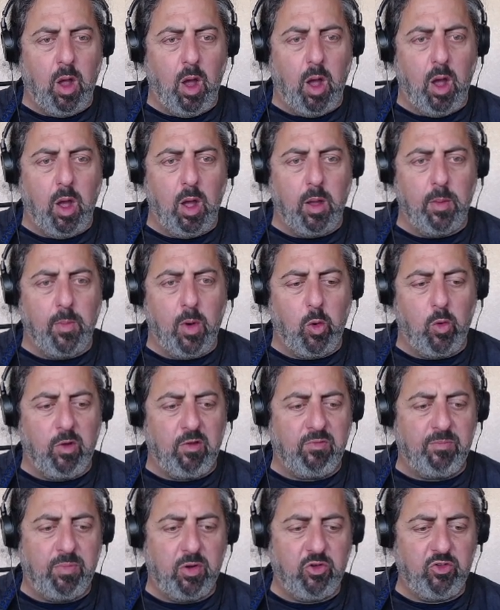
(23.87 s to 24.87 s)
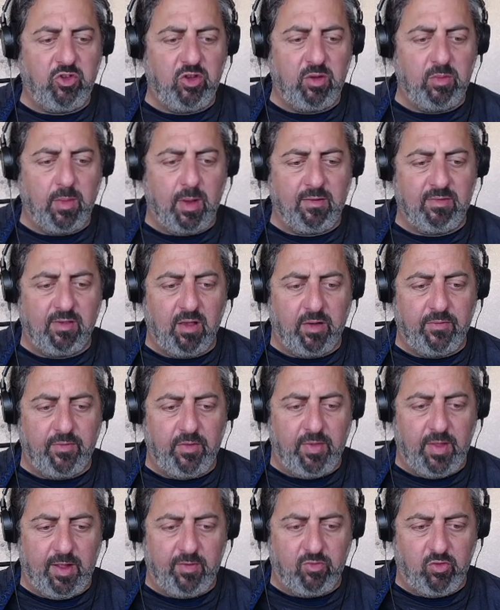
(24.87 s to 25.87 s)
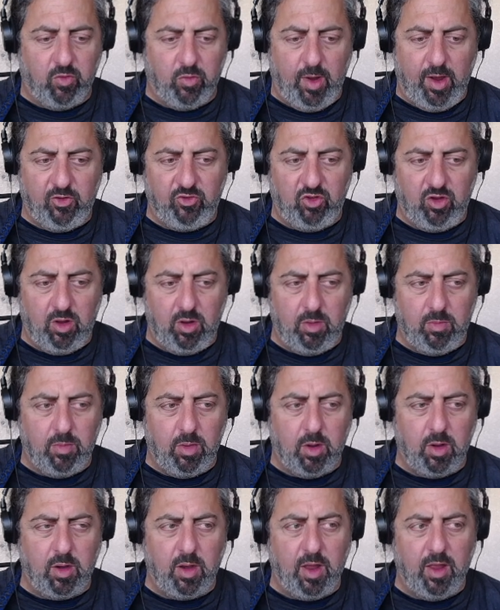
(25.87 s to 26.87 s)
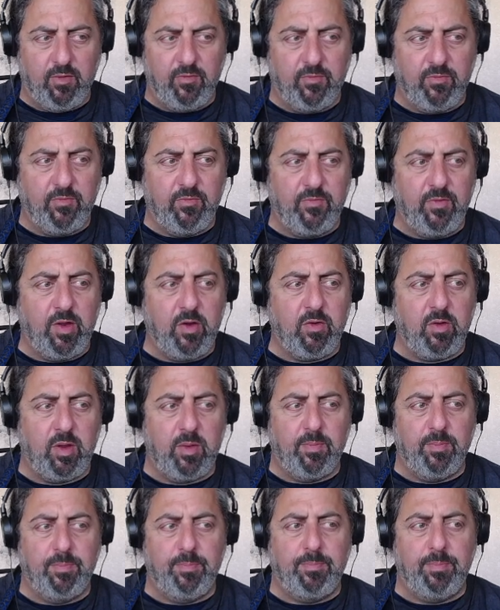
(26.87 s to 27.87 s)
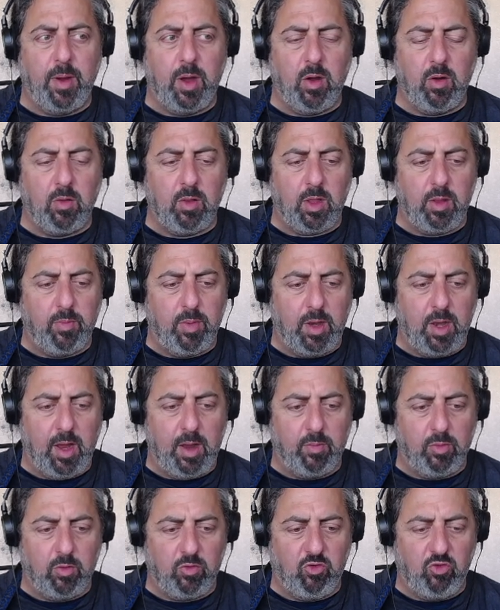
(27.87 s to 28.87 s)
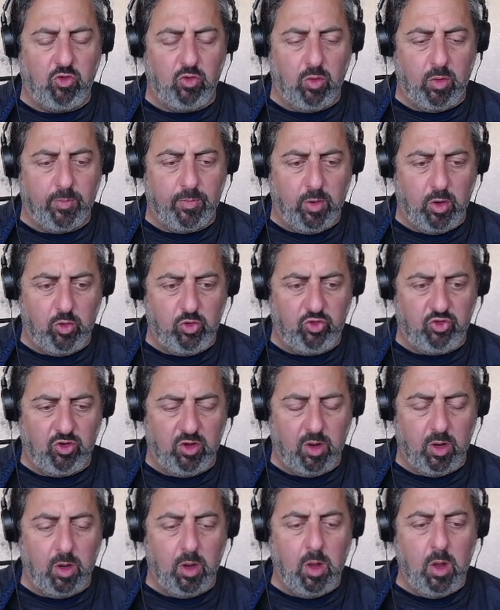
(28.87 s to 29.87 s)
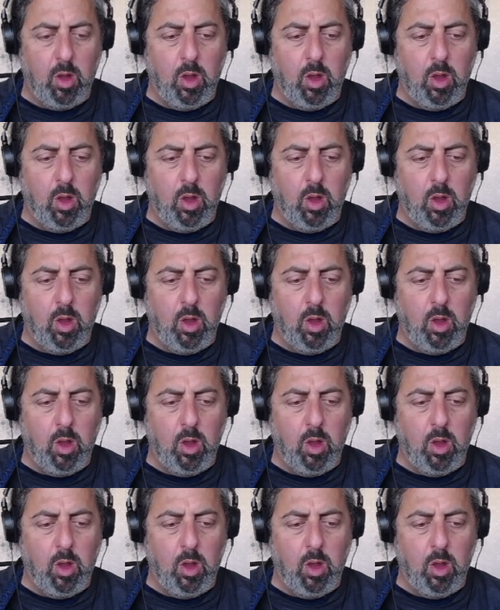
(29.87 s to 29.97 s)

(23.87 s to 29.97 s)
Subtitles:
Always pushing myself in that direction, but have very barely been able to approach it,